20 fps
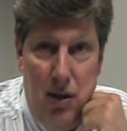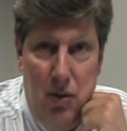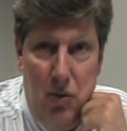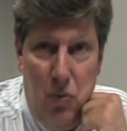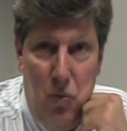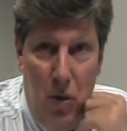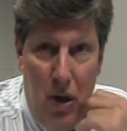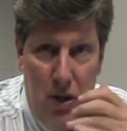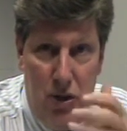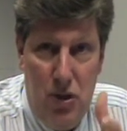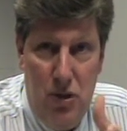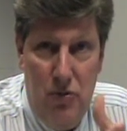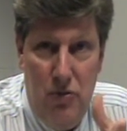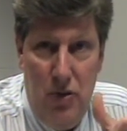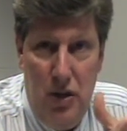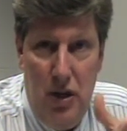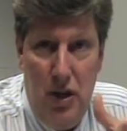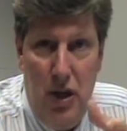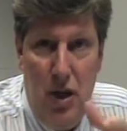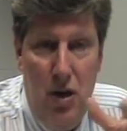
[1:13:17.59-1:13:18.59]
watch the
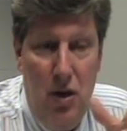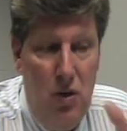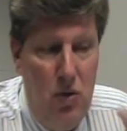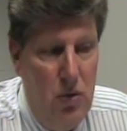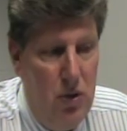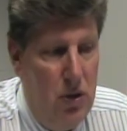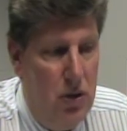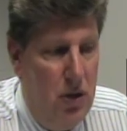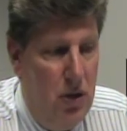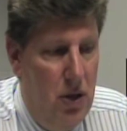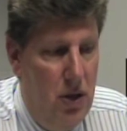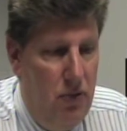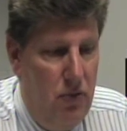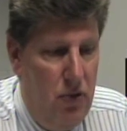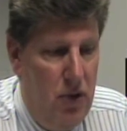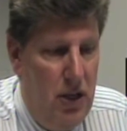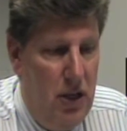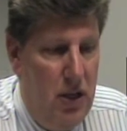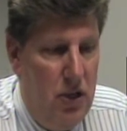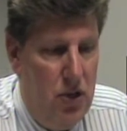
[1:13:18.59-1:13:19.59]
video, and if you
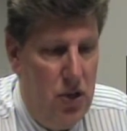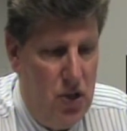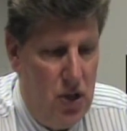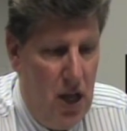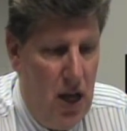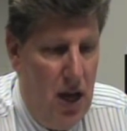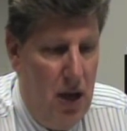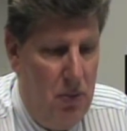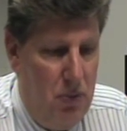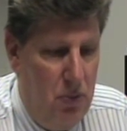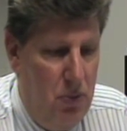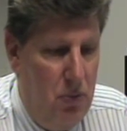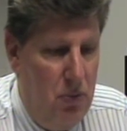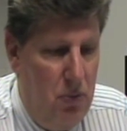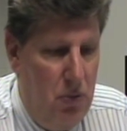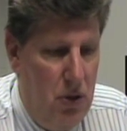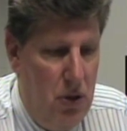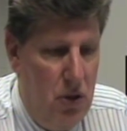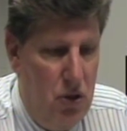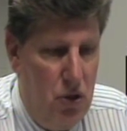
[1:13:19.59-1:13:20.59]
need to stop and
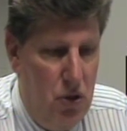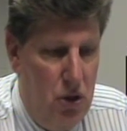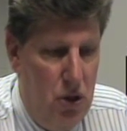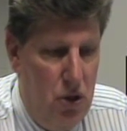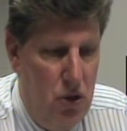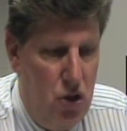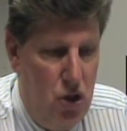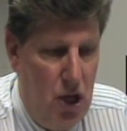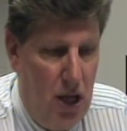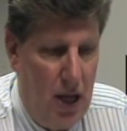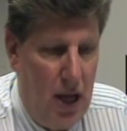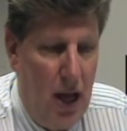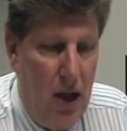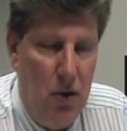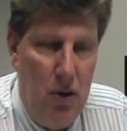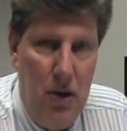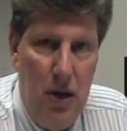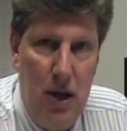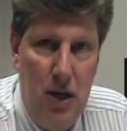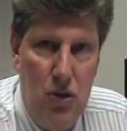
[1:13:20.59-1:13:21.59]
check out
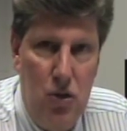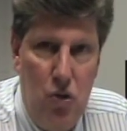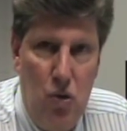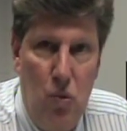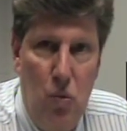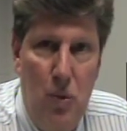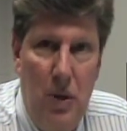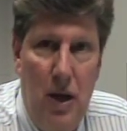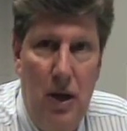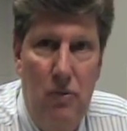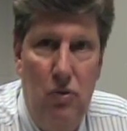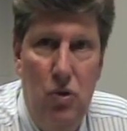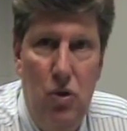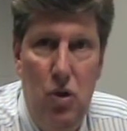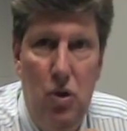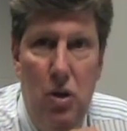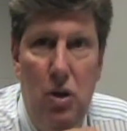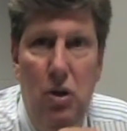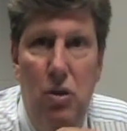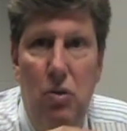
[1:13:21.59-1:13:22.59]
an answer or whatever, you
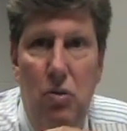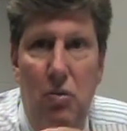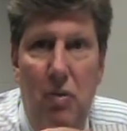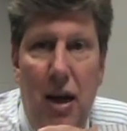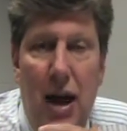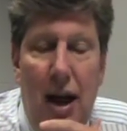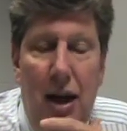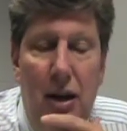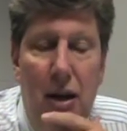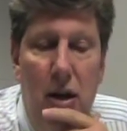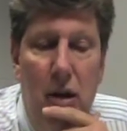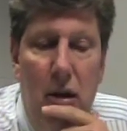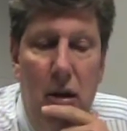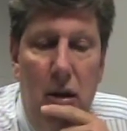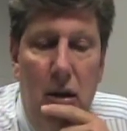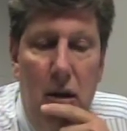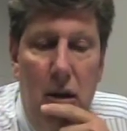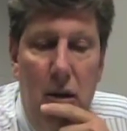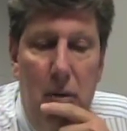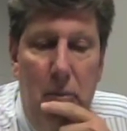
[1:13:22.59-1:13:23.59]
can do that.
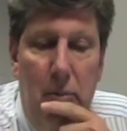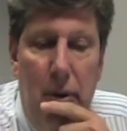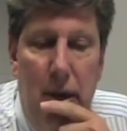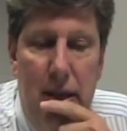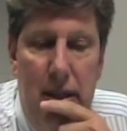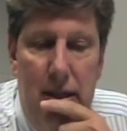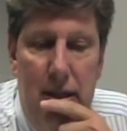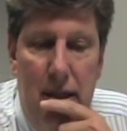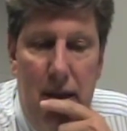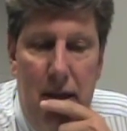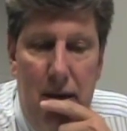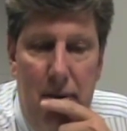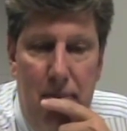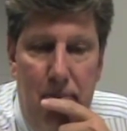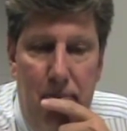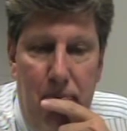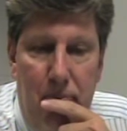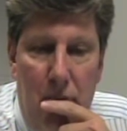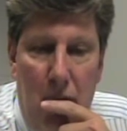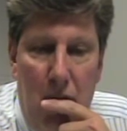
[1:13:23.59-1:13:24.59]
But
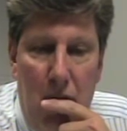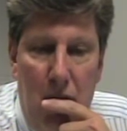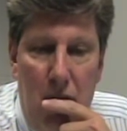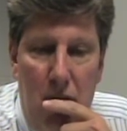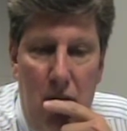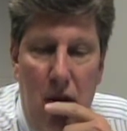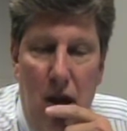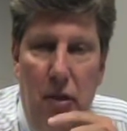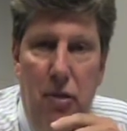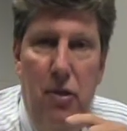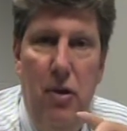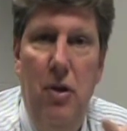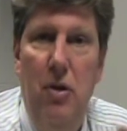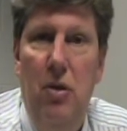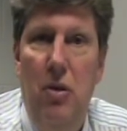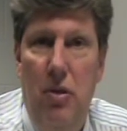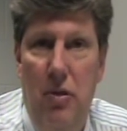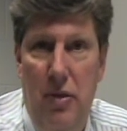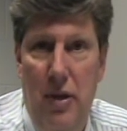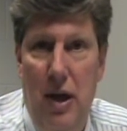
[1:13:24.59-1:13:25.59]
nothing
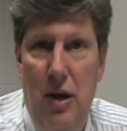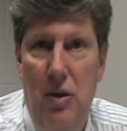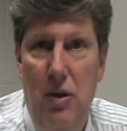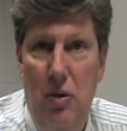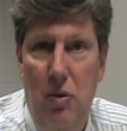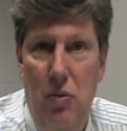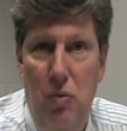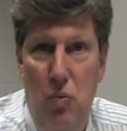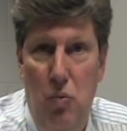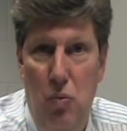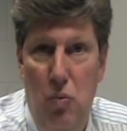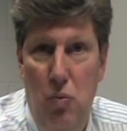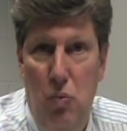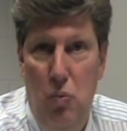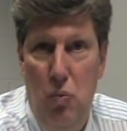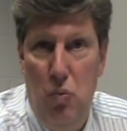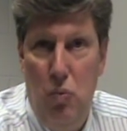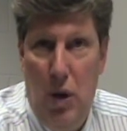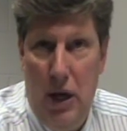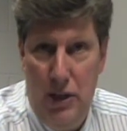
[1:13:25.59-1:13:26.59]
that
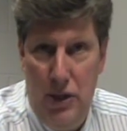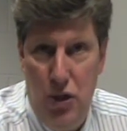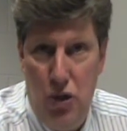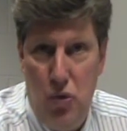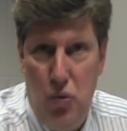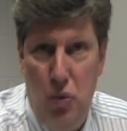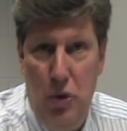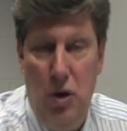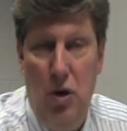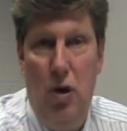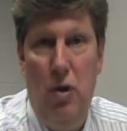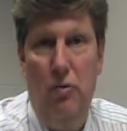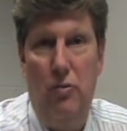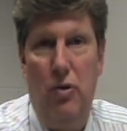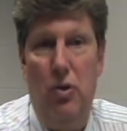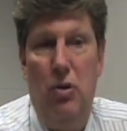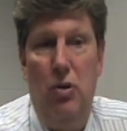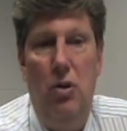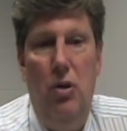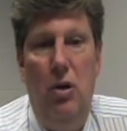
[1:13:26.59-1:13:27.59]
I just went over